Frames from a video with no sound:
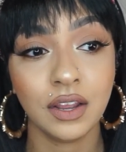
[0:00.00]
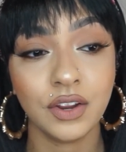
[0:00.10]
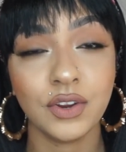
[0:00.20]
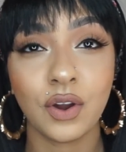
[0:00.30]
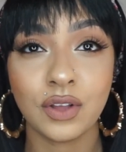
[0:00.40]

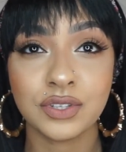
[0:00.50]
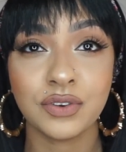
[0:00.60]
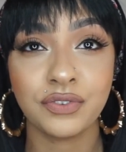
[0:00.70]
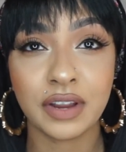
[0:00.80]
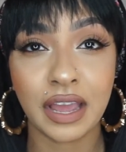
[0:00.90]
you're
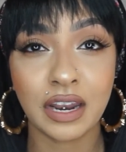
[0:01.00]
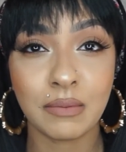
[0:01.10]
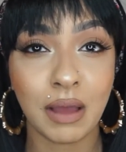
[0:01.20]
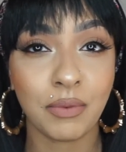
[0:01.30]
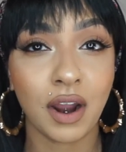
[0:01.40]
also forgetting
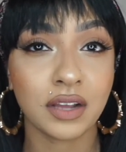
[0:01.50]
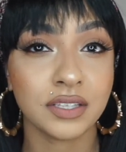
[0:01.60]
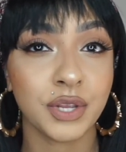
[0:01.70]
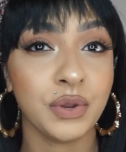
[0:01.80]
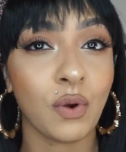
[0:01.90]
about products
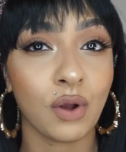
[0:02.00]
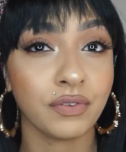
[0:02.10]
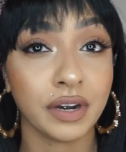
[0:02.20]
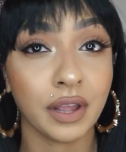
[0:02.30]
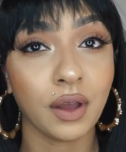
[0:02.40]
that you
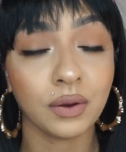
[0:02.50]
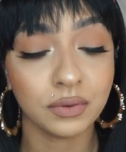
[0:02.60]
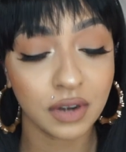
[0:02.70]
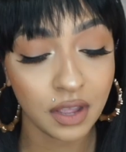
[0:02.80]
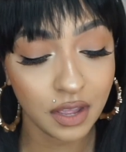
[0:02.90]
already
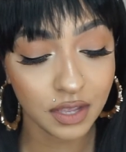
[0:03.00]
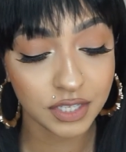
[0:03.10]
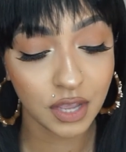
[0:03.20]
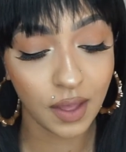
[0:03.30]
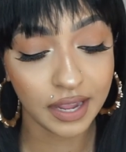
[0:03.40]
own.
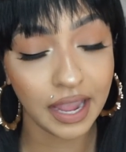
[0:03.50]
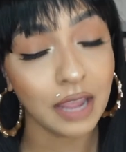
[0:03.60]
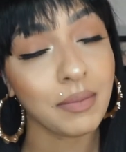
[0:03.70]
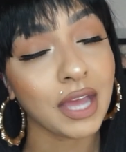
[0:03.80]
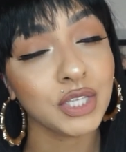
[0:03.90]
So I
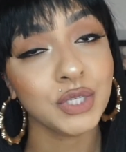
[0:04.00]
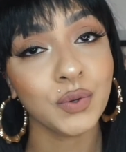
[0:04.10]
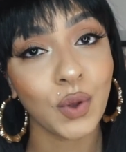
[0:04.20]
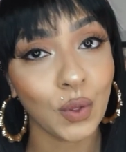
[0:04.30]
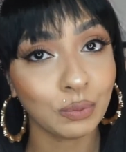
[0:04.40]
came back to
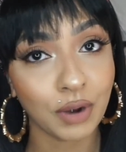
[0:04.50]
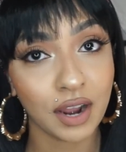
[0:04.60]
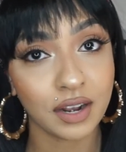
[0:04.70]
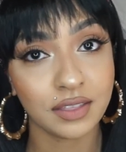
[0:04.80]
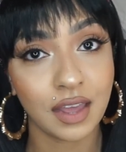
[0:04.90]
an old
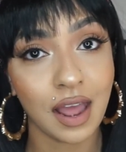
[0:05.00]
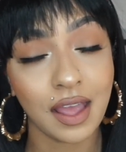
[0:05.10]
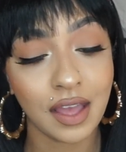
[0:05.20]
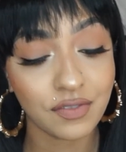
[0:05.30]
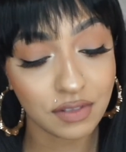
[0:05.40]
product that I
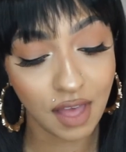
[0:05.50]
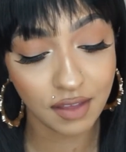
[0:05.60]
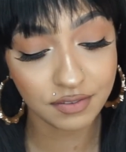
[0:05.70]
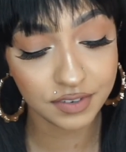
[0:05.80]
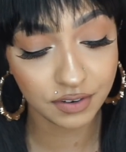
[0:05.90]
have
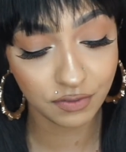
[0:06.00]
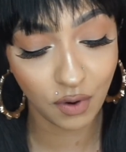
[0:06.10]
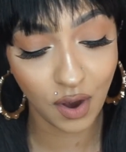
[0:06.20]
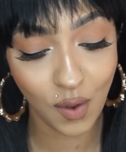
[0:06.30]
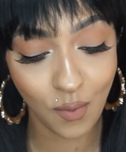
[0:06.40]
loved
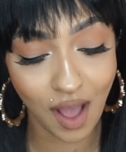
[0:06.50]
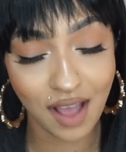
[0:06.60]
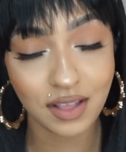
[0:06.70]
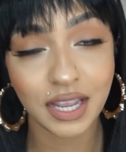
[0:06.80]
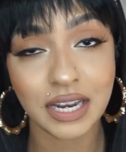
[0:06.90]
for a
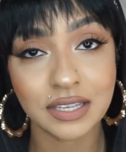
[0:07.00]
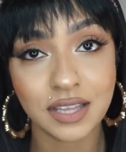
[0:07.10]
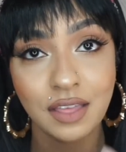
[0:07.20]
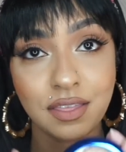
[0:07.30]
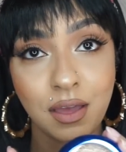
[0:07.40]
while. It is
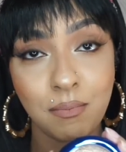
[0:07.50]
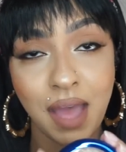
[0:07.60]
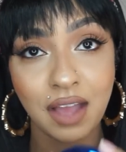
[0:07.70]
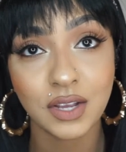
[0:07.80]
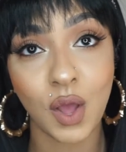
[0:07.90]
the
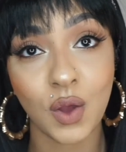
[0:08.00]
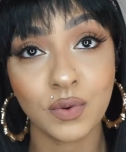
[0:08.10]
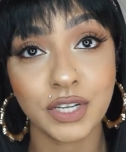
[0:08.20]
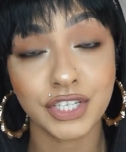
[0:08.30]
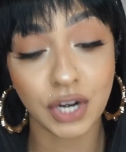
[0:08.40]
MAC
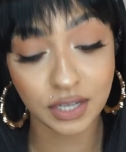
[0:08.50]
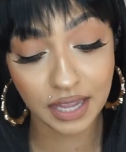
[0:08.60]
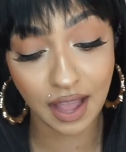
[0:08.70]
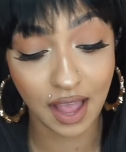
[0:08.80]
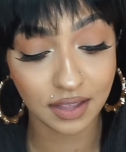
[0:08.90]
Oh
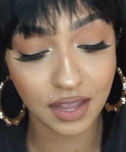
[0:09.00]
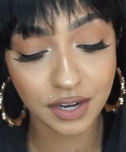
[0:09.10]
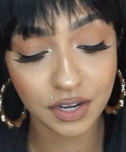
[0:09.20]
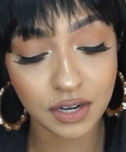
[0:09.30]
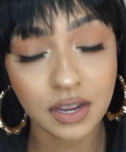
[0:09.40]
Darling
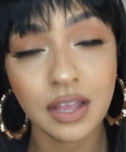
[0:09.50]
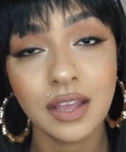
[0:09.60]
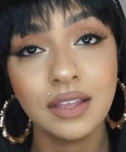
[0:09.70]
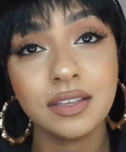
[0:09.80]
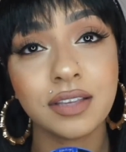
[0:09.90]
Highlighter.
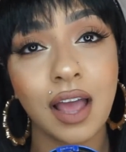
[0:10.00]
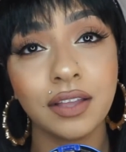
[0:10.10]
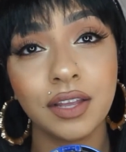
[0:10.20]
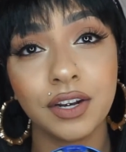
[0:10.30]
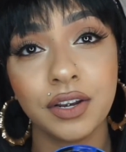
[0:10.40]
This
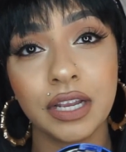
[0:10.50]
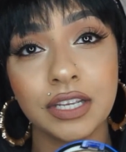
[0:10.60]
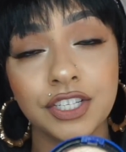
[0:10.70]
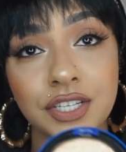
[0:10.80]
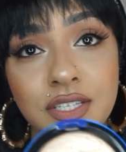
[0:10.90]
highlighter
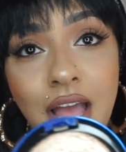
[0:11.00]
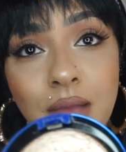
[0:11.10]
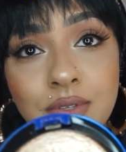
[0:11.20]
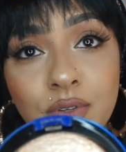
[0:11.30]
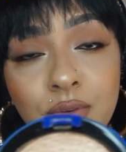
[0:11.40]
is just
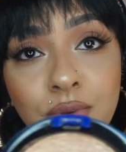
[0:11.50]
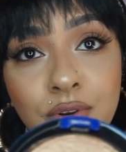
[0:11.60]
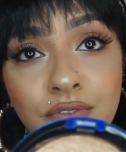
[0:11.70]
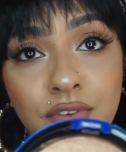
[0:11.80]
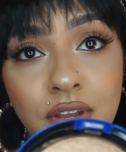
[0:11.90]
absolutely
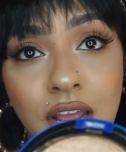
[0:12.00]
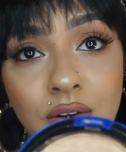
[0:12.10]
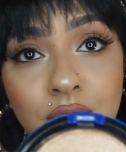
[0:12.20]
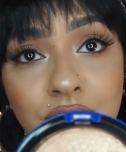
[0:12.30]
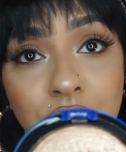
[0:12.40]
beautiful, and I
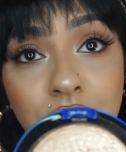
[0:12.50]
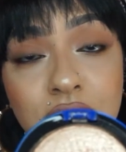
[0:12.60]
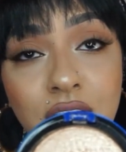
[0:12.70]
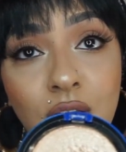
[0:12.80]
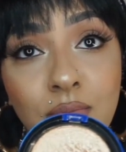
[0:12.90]
don't know if you can
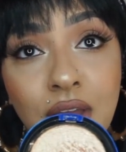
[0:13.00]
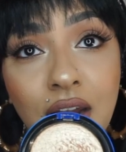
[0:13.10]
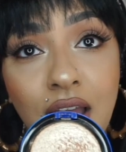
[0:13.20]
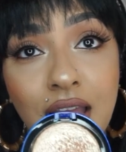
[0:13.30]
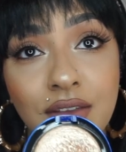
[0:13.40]
tell,
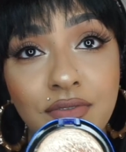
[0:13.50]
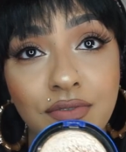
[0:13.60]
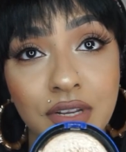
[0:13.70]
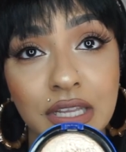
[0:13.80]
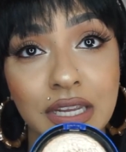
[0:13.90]
but I've
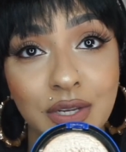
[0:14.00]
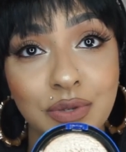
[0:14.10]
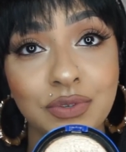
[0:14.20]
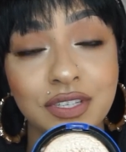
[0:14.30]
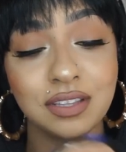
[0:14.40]
really
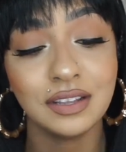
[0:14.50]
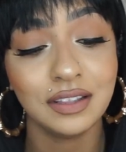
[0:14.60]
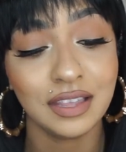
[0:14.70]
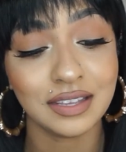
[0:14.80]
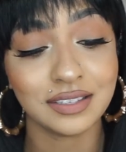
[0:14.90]
used
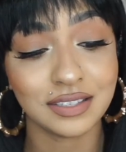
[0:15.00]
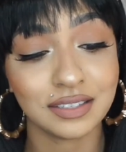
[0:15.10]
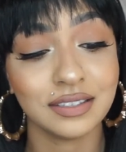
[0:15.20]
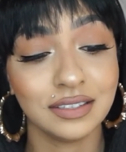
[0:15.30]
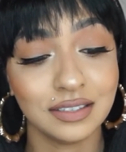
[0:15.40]
this